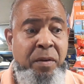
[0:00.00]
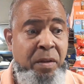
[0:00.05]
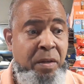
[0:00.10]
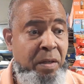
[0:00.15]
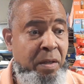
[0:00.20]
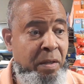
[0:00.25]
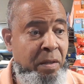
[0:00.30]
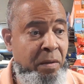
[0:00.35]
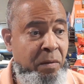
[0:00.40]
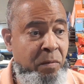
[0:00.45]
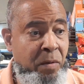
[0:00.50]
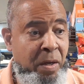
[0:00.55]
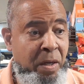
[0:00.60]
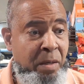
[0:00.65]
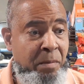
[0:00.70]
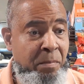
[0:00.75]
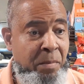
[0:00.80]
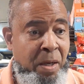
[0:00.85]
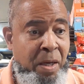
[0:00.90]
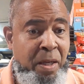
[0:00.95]
look at
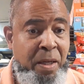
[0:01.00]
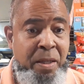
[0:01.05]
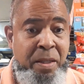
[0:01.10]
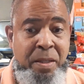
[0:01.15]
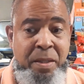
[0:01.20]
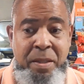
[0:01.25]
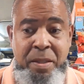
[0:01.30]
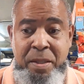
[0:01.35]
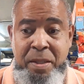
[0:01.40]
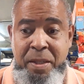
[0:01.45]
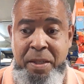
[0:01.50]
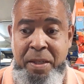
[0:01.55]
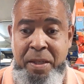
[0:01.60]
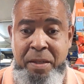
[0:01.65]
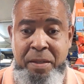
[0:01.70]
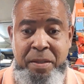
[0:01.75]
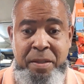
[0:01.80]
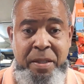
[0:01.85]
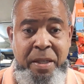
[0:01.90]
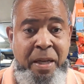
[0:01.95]
Guatemalans to
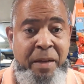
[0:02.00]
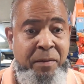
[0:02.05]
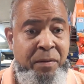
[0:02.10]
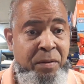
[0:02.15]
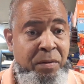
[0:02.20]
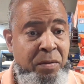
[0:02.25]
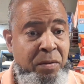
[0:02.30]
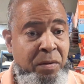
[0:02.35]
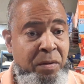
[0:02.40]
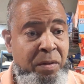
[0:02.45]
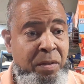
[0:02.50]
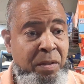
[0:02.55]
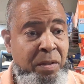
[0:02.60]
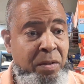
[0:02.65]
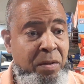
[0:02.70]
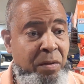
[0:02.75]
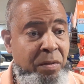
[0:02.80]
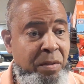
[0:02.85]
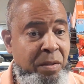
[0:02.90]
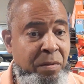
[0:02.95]
El Salvador to
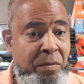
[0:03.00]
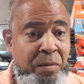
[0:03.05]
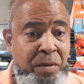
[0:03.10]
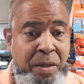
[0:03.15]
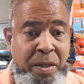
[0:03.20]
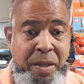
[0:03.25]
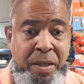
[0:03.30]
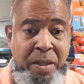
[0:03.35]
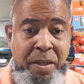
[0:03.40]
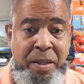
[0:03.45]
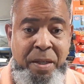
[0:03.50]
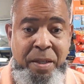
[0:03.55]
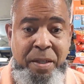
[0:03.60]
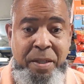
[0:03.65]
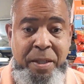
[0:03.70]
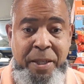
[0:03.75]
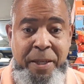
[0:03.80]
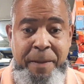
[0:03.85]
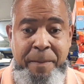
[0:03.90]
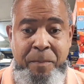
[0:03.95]
Costa Rica
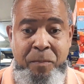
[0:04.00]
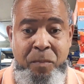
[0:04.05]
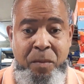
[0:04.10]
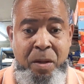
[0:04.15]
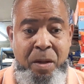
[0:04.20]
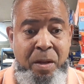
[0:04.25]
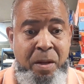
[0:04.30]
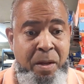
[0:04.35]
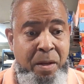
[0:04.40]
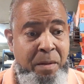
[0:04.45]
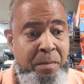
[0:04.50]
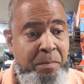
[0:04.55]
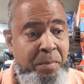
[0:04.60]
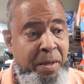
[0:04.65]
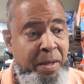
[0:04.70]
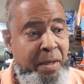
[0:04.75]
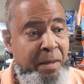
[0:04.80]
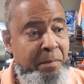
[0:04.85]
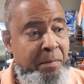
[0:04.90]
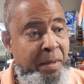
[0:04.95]
to
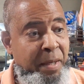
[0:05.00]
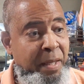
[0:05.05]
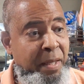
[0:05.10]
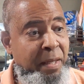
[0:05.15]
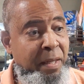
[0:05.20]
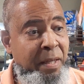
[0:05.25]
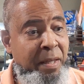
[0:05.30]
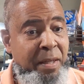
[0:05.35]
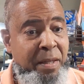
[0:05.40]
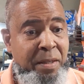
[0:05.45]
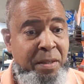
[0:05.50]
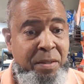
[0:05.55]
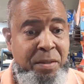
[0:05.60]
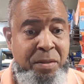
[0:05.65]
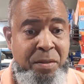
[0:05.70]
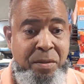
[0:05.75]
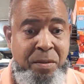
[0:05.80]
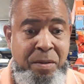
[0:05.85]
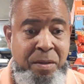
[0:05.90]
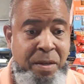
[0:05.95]

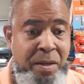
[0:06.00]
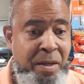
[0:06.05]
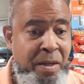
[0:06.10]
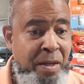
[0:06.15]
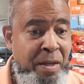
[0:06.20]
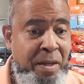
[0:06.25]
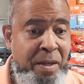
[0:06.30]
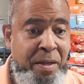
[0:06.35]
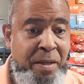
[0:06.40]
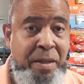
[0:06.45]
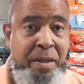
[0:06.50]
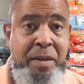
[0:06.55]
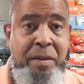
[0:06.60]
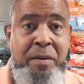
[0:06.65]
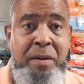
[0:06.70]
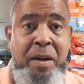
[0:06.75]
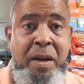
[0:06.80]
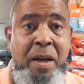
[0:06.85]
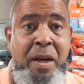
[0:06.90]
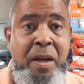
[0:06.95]
Panamanians to
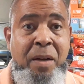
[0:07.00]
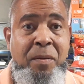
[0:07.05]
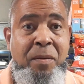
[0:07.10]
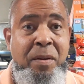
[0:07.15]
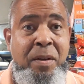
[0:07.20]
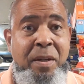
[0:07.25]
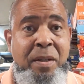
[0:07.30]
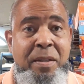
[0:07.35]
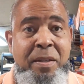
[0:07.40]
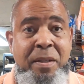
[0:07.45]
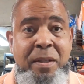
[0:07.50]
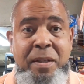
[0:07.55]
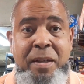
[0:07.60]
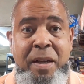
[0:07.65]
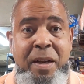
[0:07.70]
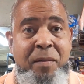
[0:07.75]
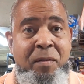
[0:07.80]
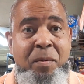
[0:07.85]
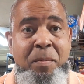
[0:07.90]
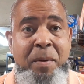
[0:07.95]
Nicaragua to
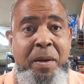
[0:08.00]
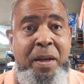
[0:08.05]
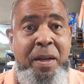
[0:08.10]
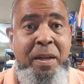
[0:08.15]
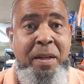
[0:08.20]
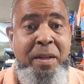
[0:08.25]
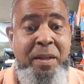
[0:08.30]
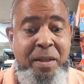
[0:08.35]
everybody,